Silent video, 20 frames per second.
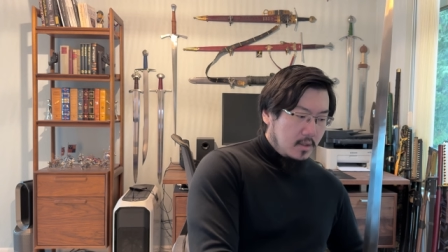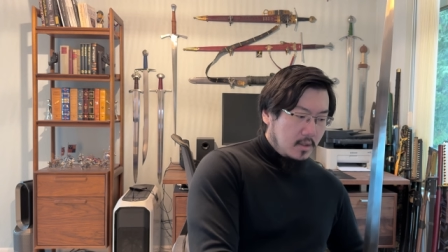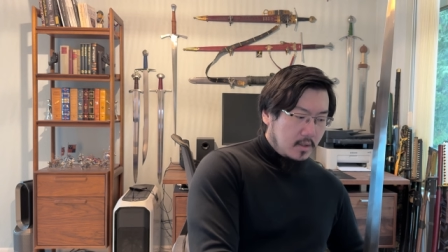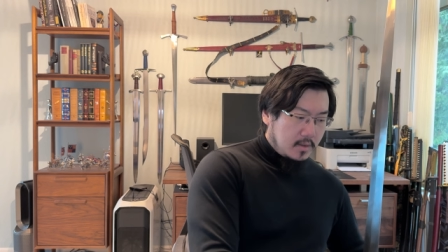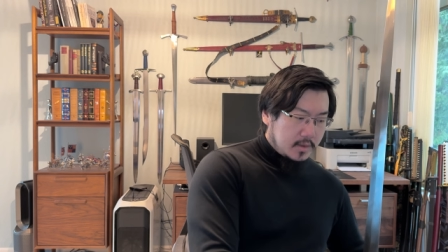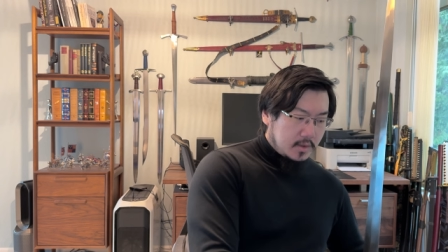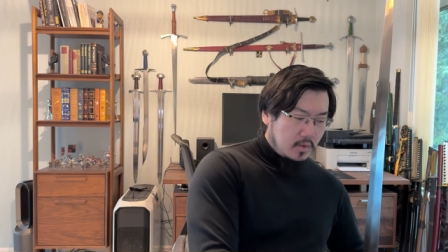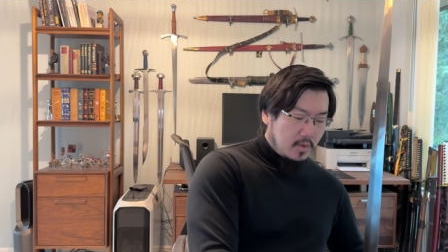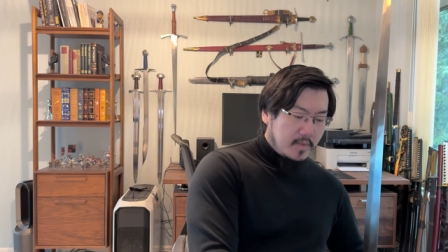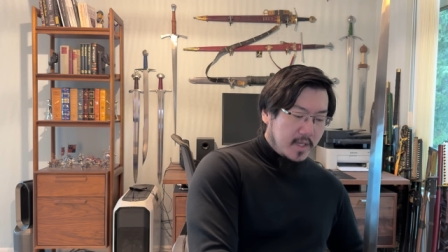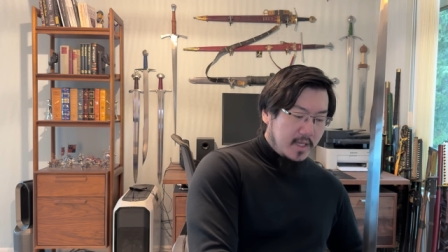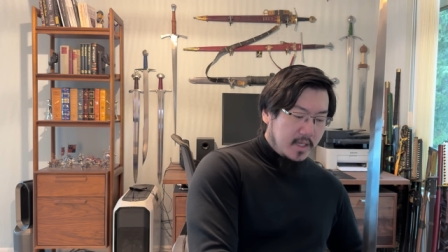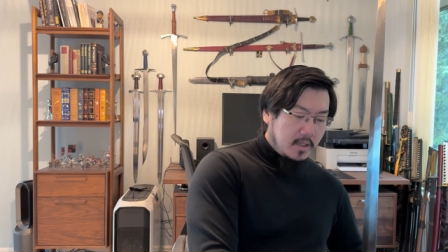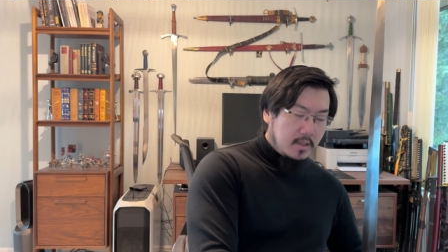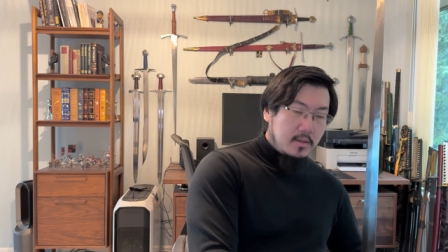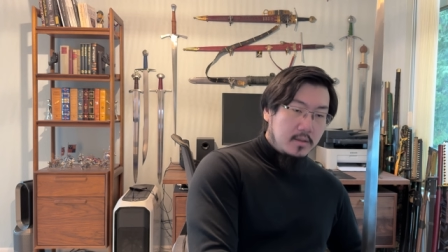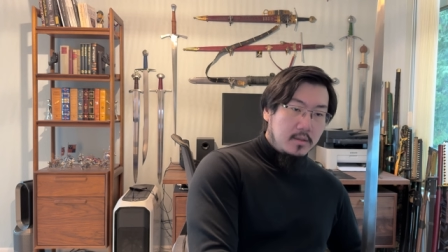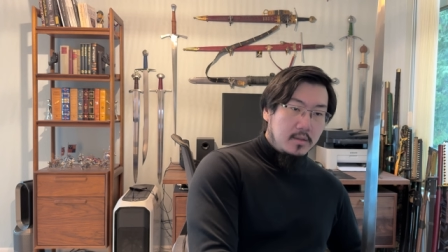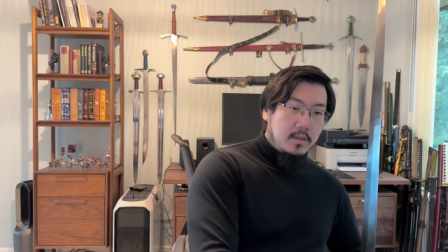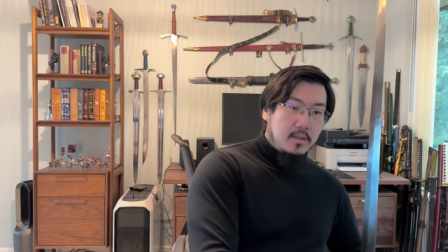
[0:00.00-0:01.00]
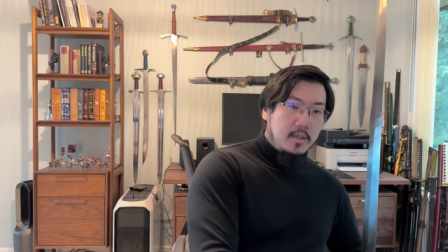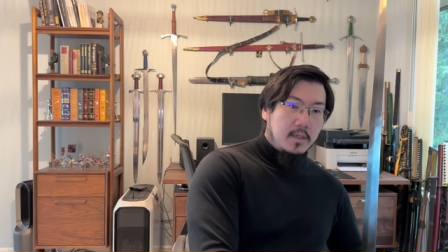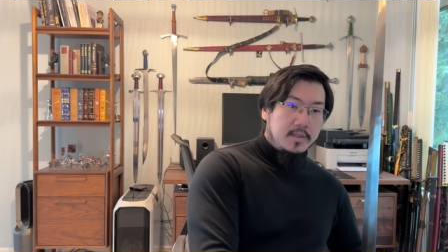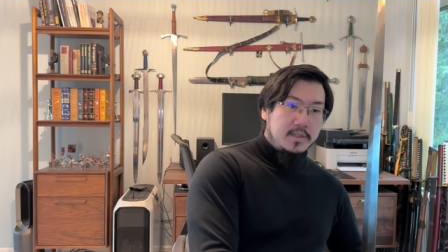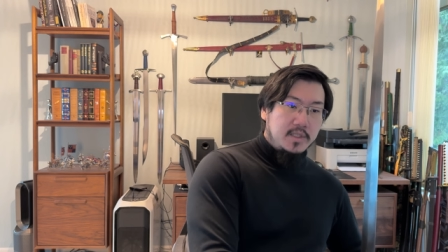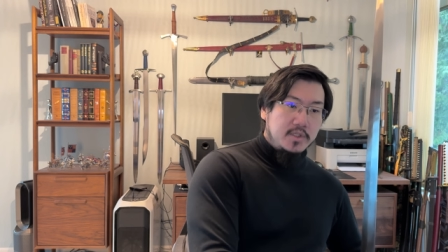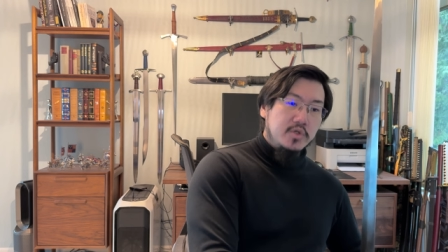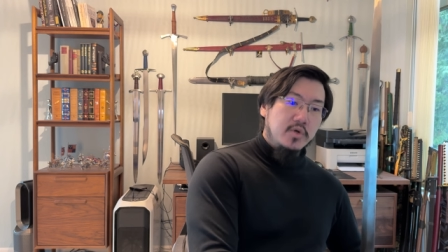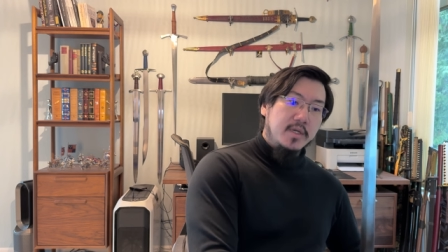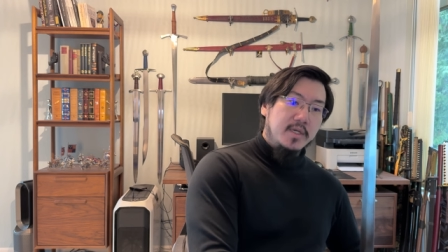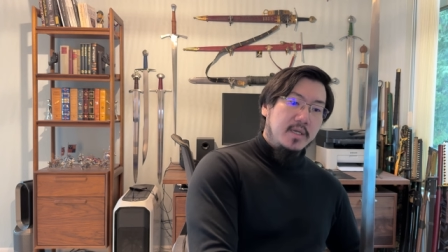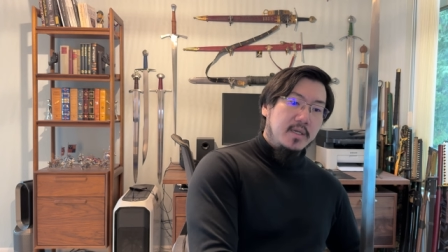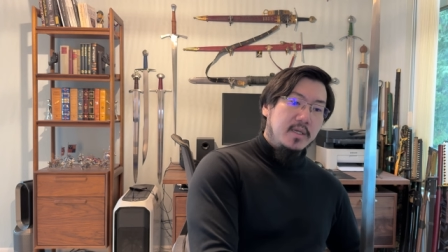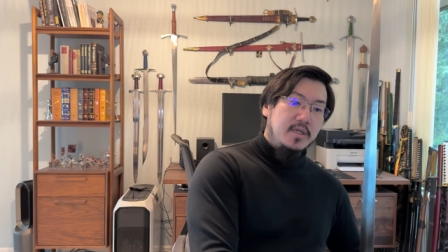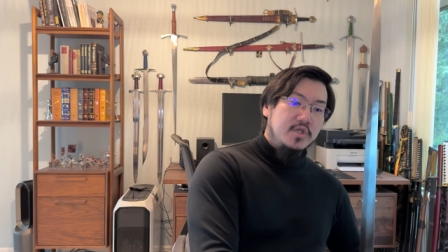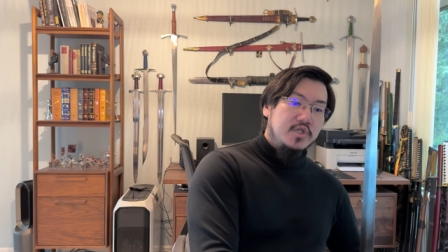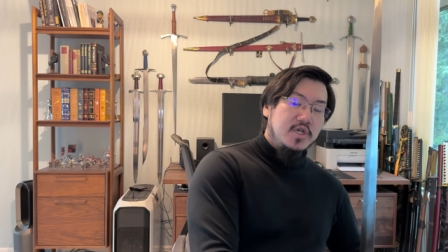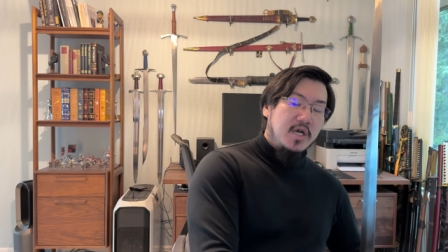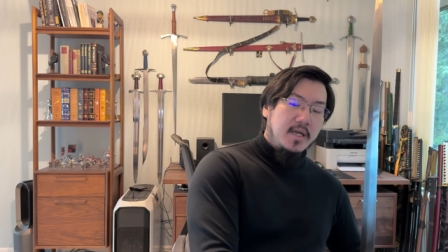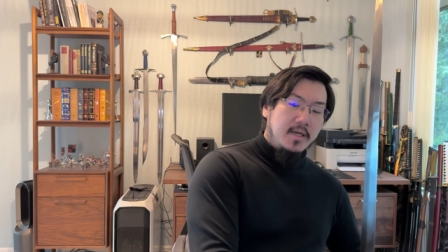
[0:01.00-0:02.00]
of sword making uh, situated
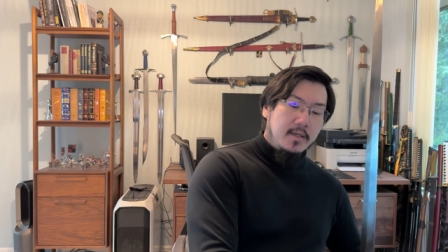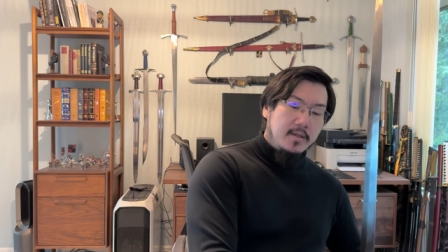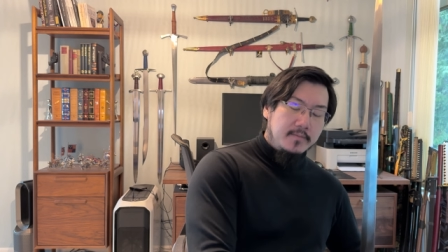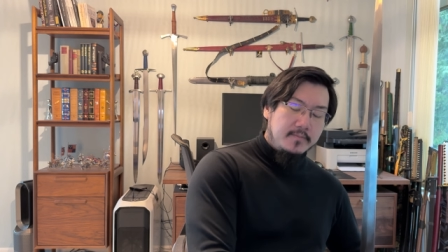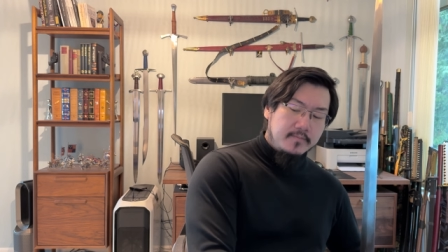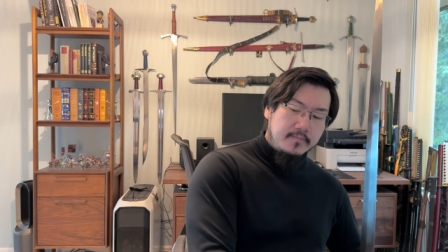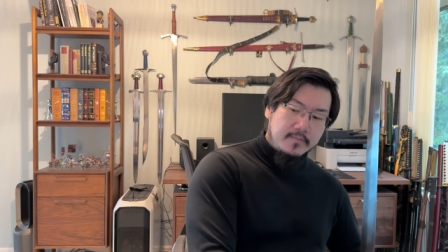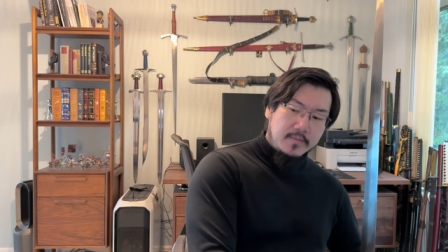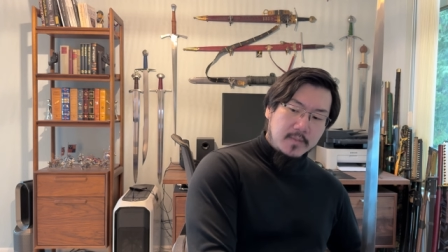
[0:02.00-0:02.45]
in China.